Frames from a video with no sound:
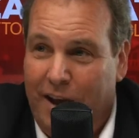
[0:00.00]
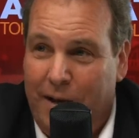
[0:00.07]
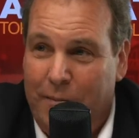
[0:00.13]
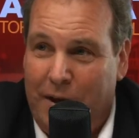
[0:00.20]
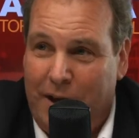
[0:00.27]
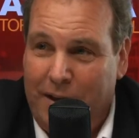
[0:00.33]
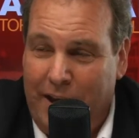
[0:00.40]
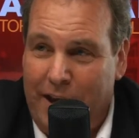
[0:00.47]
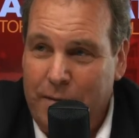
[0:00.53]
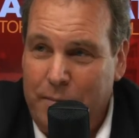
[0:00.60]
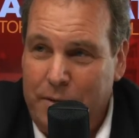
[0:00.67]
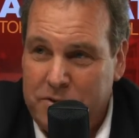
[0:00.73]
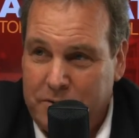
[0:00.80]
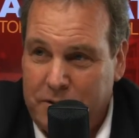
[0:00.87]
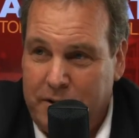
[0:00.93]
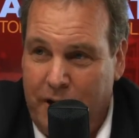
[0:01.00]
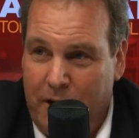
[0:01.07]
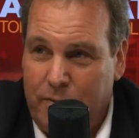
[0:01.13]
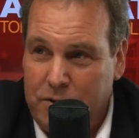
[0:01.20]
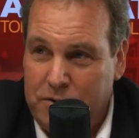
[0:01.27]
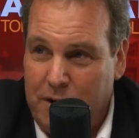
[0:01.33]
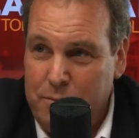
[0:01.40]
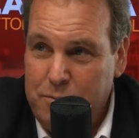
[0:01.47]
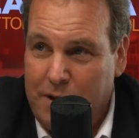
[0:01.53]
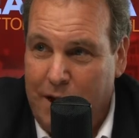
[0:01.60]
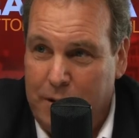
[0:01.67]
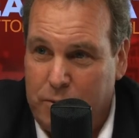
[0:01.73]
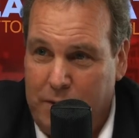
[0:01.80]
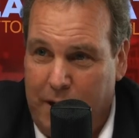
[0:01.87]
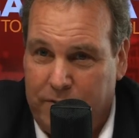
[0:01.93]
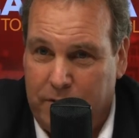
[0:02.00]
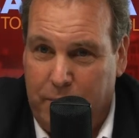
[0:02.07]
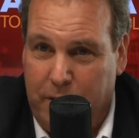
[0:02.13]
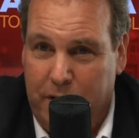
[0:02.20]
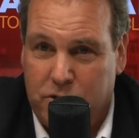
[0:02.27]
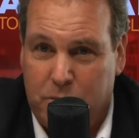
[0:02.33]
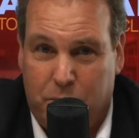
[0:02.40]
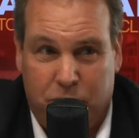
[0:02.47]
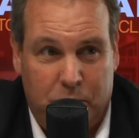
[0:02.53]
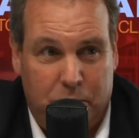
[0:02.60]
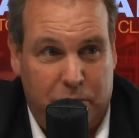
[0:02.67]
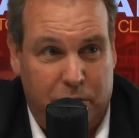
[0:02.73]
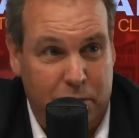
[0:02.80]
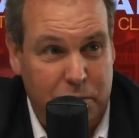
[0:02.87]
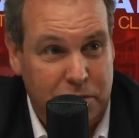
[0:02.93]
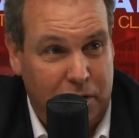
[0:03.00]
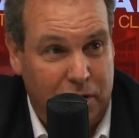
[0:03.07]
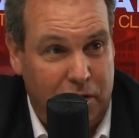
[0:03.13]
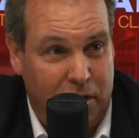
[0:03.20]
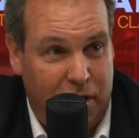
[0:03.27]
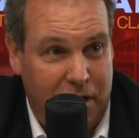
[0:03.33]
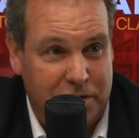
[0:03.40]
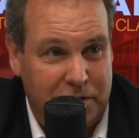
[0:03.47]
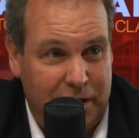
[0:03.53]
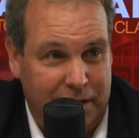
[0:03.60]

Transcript: I mean, you got to be careful sometimes when you have to pay some closing costs,